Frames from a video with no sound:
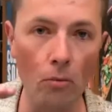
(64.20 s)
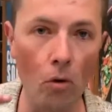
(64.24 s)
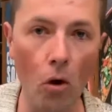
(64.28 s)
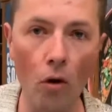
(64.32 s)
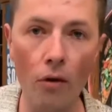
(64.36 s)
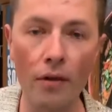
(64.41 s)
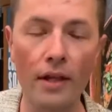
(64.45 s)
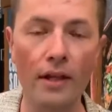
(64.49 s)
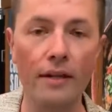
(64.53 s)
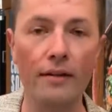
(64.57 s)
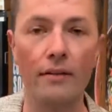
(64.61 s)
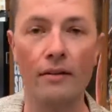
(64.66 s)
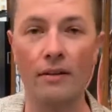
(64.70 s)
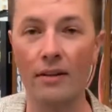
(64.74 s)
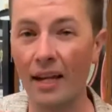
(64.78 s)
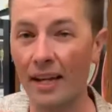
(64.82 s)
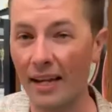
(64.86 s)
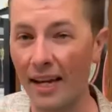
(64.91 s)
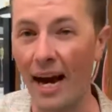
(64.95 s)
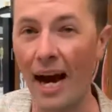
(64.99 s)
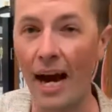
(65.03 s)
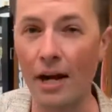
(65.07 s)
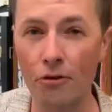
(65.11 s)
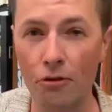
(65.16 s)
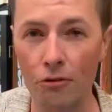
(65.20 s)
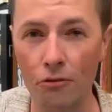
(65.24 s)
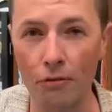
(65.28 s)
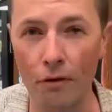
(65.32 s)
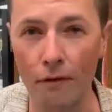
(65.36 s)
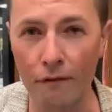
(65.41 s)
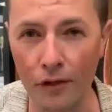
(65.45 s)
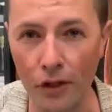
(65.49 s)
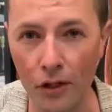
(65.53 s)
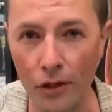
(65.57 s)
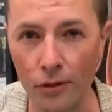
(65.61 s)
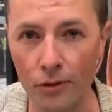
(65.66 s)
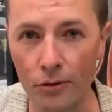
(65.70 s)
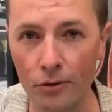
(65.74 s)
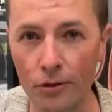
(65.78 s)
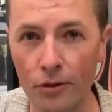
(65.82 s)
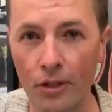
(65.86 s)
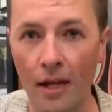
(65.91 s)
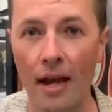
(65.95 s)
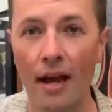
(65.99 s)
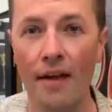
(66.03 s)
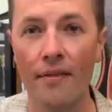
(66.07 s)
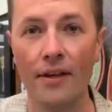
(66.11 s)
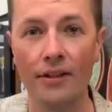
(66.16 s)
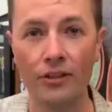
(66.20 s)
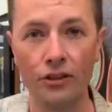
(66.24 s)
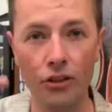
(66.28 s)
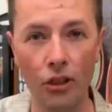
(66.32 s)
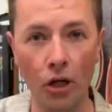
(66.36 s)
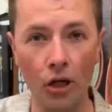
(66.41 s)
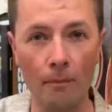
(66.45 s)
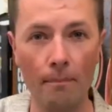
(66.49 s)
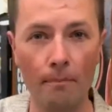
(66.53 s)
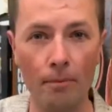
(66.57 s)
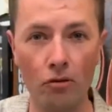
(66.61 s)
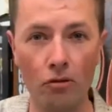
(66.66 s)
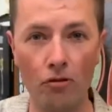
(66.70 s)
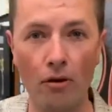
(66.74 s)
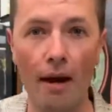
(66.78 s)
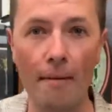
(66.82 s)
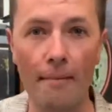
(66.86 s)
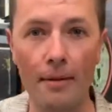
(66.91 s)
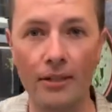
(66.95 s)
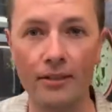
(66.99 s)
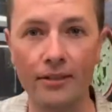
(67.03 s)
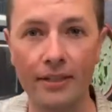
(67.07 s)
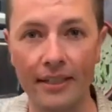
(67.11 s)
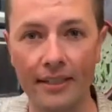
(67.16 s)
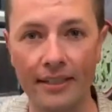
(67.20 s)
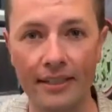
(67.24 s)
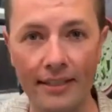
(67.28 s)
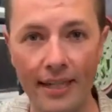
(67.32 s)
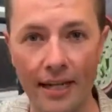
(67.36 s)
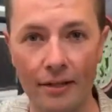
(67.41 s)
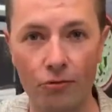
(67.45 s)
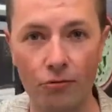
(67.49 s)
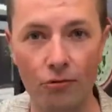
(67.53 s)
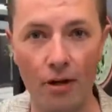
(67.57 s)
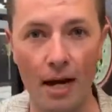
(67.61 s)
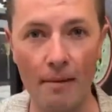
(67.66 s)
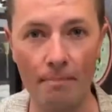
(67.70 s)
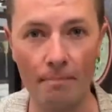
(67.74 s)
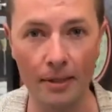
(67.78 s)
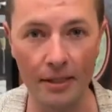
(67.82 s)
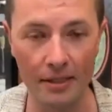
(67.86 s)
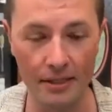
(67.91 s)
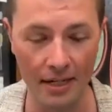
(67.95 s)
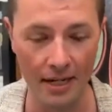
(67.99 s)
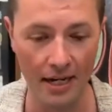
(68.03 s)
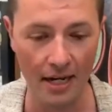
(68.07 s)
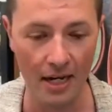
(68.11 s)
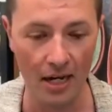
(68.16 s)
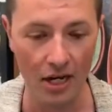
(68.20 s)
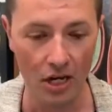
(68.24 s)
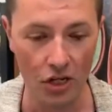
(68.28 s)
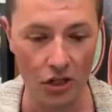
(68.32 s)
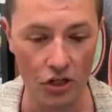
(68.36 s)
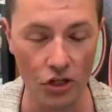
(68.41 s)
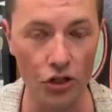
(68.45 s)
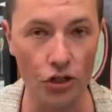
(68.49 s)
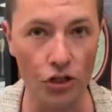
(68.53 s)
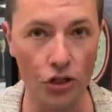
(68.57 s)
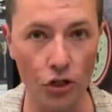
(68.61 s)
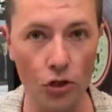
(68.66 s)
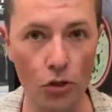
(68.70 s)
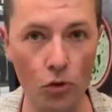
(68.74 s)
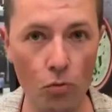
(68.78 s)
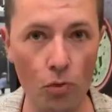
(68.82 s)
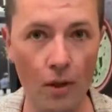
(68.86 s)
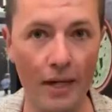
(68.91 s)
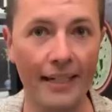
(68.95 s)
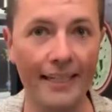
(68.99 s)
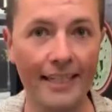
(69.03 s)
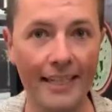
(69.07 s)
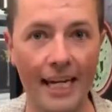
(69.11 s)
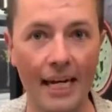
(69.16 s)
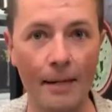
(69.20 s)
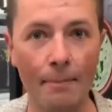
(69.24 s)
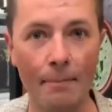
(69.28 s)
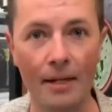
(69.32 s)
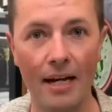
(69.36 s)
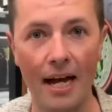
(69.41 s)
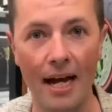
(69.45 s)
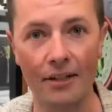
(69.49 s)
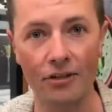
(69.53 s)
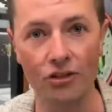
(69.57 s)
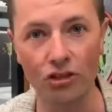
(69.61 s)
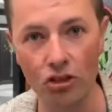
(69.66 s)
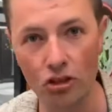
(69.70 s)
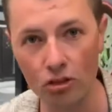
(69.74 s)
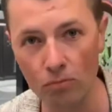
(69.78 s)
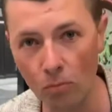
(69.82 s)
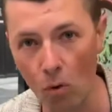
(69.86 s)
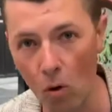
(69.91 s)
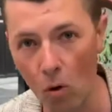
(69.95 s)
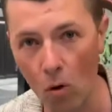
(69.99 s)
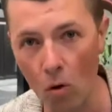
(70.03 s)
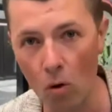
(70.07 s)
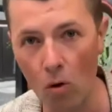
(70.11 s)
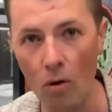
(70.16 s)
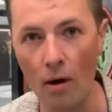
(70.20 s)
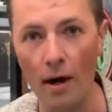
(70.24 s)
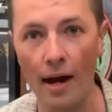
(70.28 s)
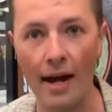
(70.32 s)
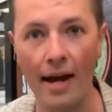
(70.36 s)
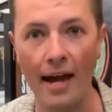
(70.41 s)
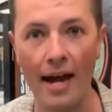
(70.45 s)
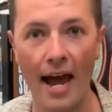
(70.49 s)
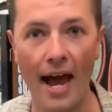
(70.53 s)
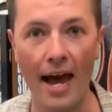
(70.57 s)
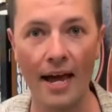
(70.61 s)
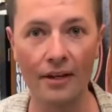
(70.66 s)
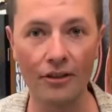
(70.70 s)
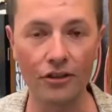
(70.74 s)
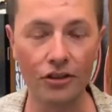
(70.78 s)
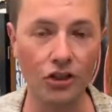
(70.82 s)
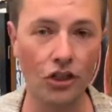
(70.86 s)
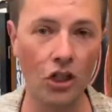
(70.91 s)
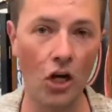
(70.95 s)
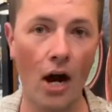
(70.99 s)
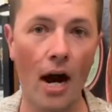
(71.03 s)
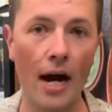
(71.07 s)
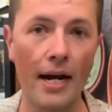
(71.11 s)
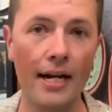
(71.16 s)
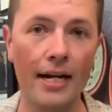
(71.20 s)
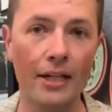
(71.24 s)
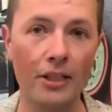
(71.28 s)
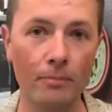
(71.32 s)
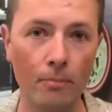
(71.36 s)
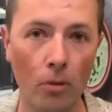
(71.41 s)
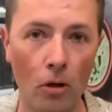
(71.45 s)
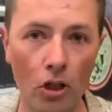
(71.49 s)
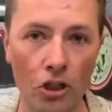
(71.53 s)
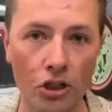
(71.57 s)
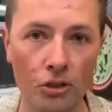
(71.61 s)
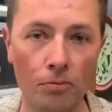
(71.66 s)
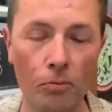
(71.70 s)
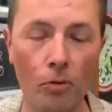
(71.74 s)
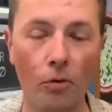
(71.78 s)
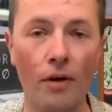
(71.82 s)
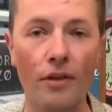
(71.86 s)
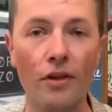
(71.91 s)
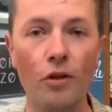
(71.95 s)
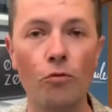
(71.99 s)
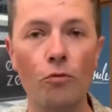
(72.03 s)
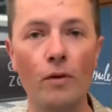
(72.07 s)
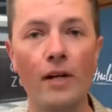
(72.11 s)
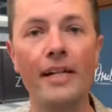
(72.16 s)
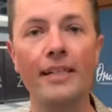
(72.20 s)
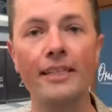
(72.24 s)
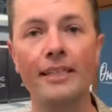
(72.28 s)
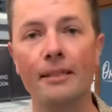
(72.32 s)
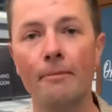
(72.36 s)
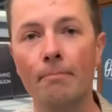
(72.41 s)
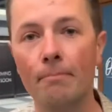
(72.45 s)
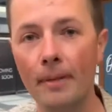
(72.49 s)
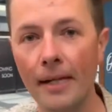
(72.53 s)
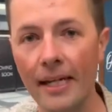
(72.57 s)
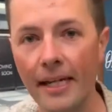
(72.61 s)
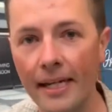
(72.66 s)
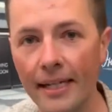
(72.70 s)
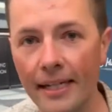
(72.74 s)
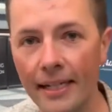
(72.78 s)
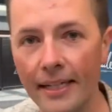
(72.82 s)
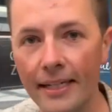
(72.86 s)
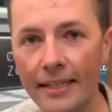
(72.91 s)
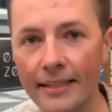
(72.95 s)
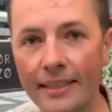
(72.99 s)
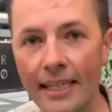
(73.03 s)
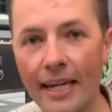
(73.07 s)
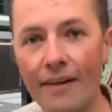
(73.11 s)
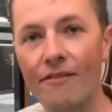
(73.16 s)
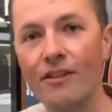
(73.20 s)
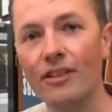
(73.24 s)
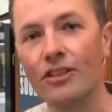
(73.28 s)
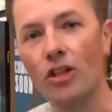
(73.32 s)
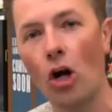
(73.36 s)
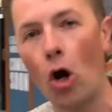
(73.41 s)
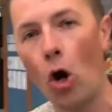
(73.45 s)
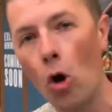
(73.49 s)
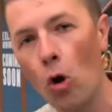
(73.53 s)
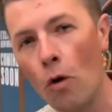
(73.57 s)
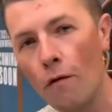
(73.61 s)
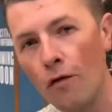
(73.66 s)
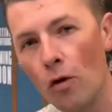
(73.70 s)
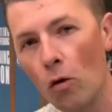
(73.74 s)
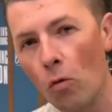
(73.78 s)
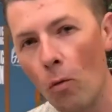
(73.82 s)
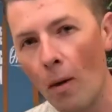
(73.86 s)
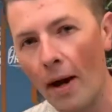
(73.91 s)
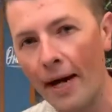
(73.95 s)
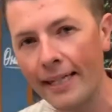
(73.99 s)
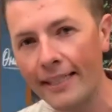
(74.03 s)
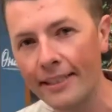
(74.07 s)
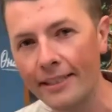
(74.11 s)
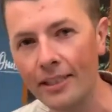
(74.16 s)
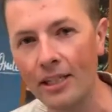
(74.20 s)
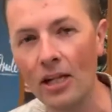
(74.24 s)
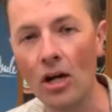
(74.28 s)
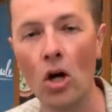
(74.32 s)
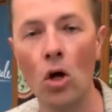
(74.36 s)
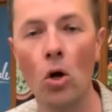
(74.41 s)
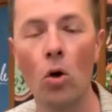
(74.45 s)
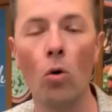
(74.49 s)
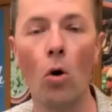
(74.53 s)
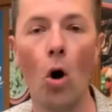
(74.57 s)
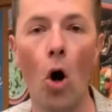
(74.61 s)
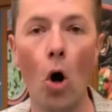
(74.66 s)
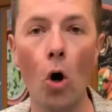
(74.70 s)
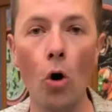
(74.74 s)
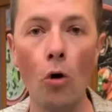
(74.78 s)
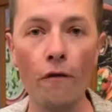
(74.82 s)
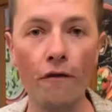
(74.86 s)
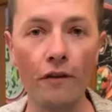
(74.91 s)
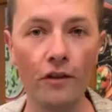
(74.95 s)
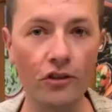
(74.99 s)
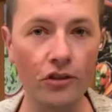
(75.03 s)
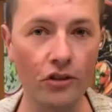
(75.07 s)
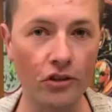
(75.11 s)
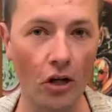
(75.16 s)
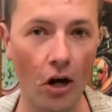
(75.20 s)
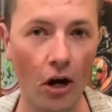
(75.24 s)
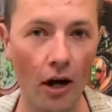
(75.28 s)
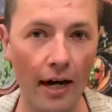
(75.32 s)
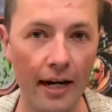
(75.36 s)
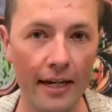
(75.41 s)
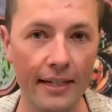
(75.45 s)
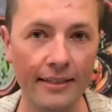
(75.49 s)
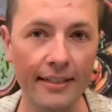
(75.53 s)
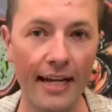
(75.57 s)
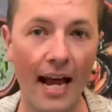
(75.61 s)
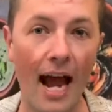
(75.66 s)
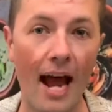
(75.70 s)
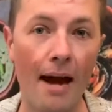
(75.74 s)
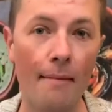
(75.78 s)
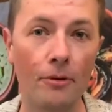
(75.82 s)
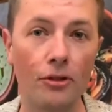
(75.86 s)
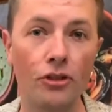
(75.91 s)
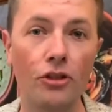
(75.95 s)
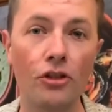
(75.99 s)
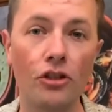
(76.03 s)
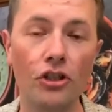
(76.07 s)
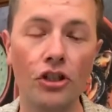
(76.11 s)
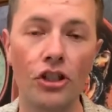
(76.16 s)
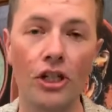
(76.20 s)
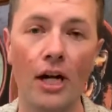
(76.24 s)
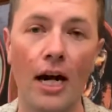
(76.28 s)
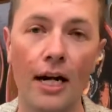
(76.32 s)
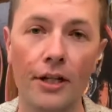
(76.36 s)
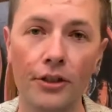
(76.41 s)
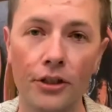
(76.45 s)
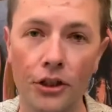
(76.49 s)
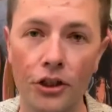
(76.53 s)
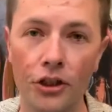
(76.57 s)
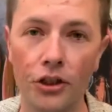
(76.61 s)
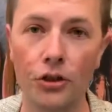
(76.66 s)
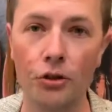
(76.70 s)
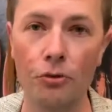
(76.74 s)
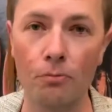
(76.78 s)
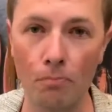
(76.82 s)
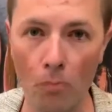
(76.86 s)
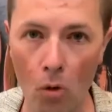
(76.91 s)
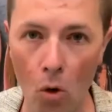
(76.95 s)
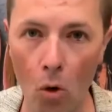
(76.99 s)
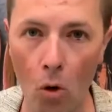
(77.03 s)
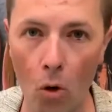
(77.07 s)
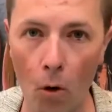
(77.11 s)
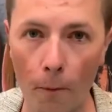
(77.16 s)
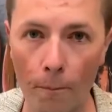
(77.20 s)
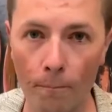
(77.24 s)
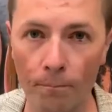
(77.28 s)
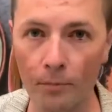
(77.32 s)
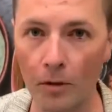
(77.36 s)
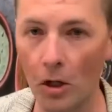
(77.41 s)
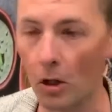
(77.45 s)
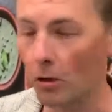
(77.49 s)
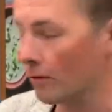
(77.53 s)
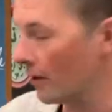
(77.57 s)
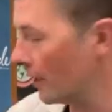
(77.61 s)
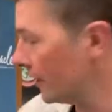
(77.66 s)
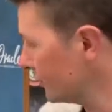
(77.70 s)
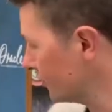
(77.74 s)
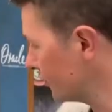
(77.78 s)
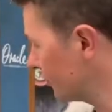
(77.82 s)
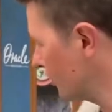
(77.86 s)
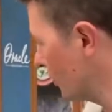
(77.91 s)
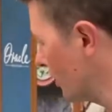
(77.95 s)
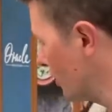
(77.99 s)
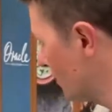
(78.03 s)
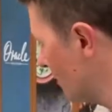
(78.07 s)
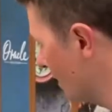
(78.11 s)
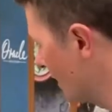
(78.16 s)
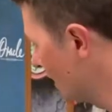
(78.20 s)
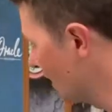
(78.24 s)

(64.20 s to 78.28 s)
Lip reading: more than 100 reviews. There's certain parameters that are set, right? But you do want to keep it as small and as tight as possible. And the reason being is if it's overweight or oversized, Amazon charges you more, all right? So